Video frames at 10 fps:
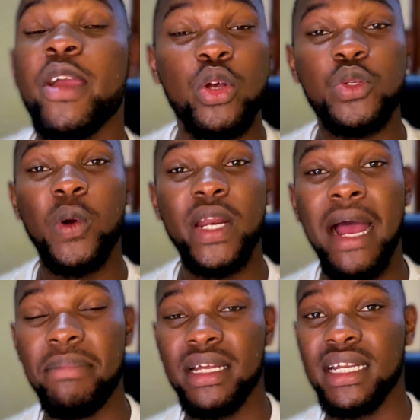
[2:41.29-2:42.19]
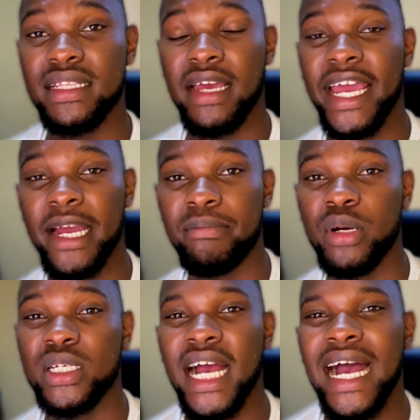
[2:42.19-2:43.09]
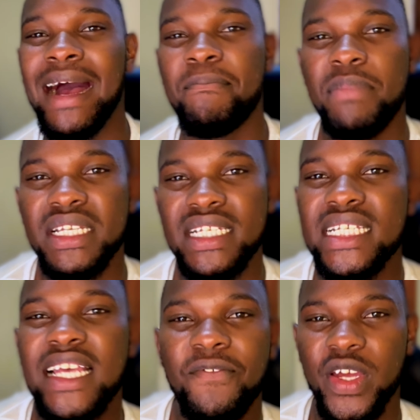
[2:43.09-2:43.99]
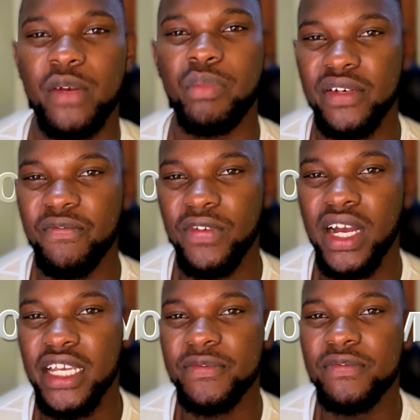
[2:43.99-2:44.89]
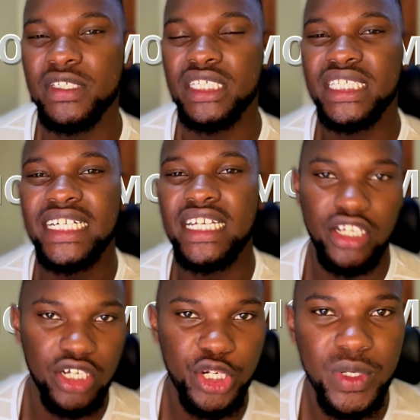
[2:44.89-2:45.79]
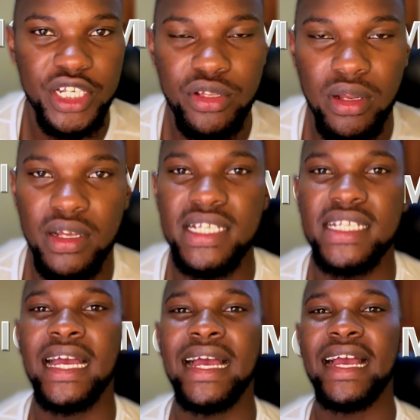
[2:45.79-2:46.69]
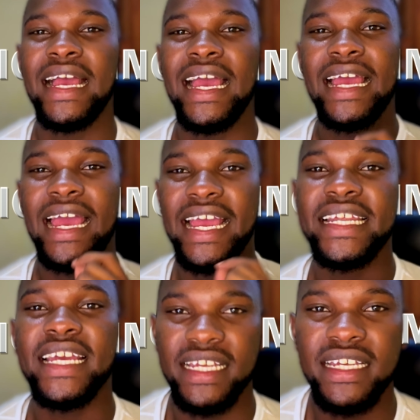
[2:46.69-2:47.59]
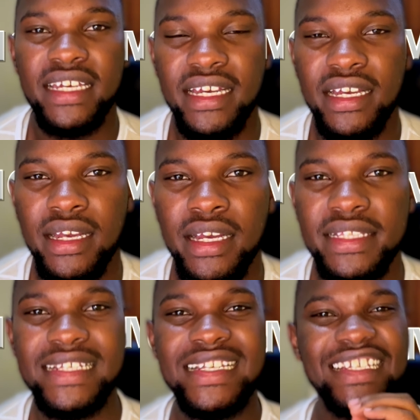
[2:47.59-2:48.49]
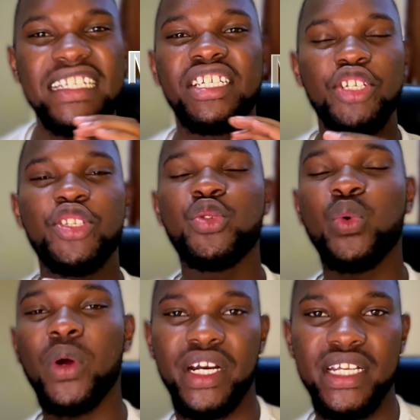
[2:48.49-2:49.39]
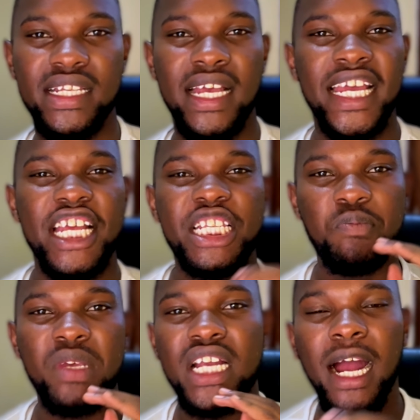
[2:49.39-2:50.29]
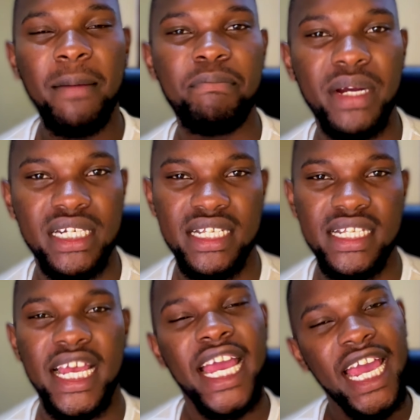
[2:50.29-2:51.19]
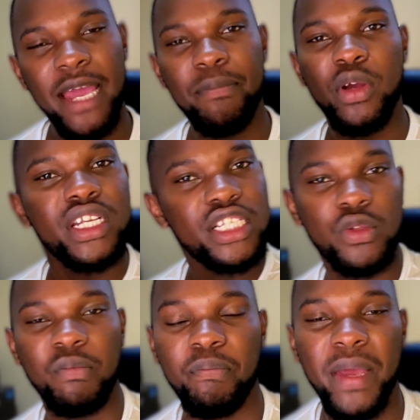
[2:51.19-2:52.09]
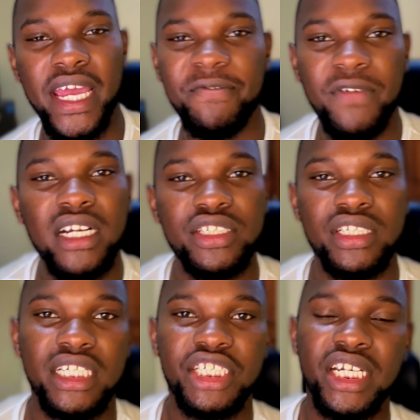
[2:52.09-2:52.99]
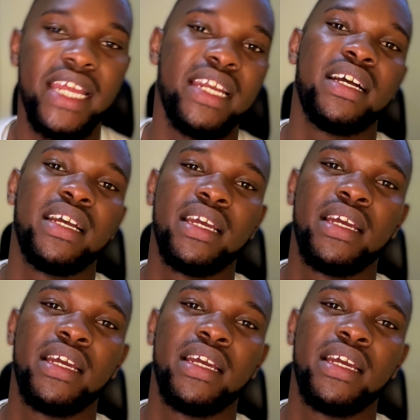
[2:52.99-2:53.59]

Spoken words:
Because what happened at the airport happens 7.5 trillion US dollars a day. This isn't just tourists, it's big companies. Apple needs to pay a factory in China.